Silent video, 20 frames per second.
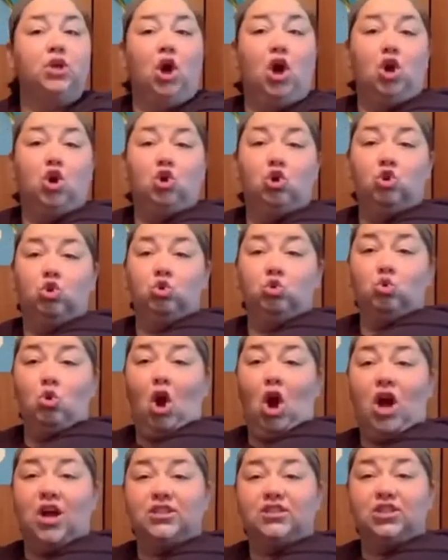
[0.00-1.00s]

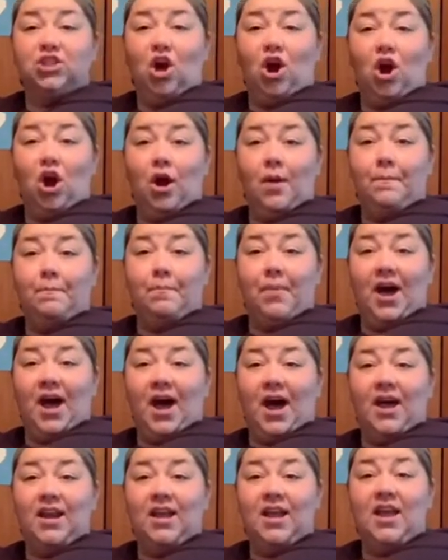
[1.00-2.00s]
across our
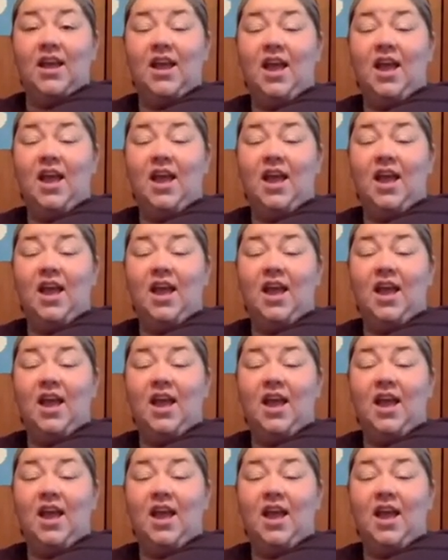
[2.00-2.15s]
body.